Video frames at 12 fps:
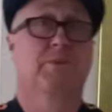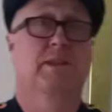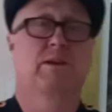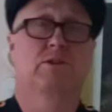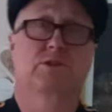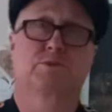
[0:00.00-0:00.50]

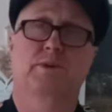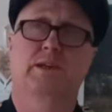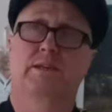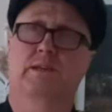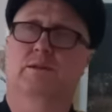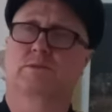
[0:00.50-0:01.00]
Now the
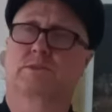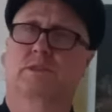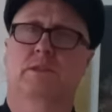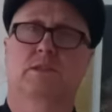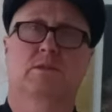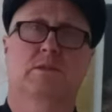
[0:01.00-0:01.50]
sweet notes,
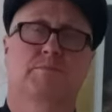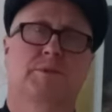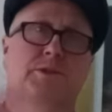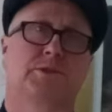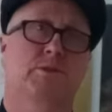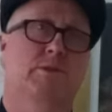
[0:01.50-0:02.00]
you've got a
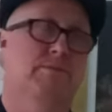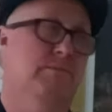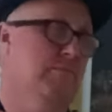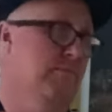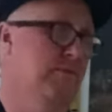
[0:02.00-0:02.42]
picture on